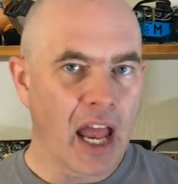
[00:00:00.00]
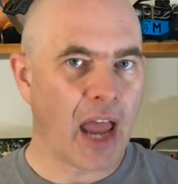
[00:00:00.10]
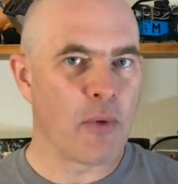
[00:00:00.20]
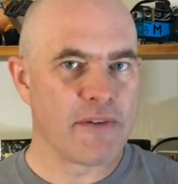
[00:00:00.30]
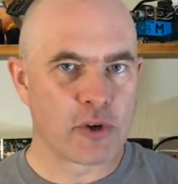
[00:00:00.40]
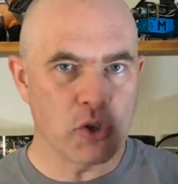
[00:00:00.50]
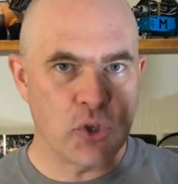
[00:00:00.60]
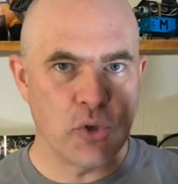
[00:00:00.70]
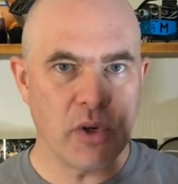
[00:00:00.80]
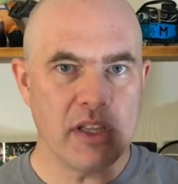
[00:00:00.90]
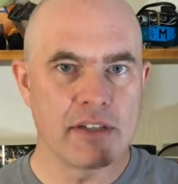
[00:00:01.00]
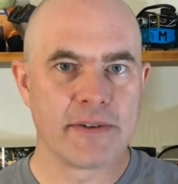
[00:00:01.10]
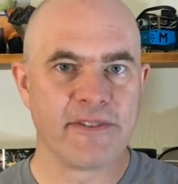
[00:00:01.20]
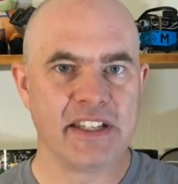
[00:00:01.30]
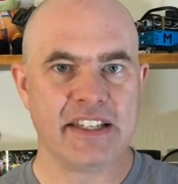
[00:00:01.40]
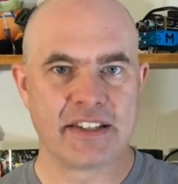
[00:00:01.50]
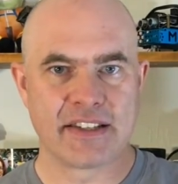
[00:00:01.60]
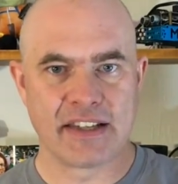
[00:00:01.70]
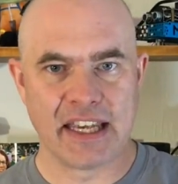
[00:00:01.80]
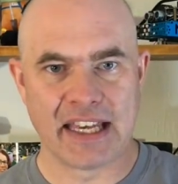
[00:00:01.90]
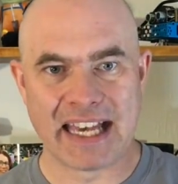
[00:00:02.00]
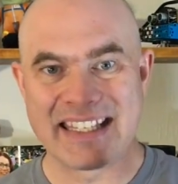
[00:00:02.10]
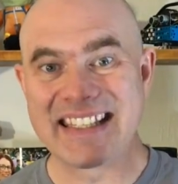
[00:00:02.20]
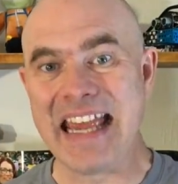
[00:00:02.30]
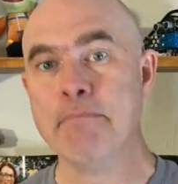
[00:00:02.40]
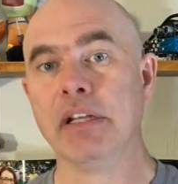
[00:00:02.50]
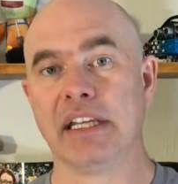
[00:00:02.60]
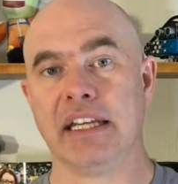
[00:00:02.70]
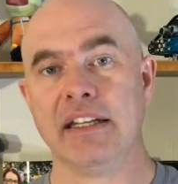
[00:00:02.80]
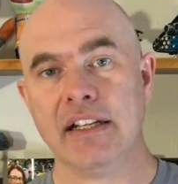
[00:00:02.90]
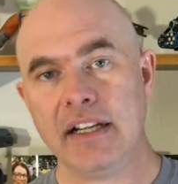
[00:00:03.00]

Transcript: However, during the device uh, assembly,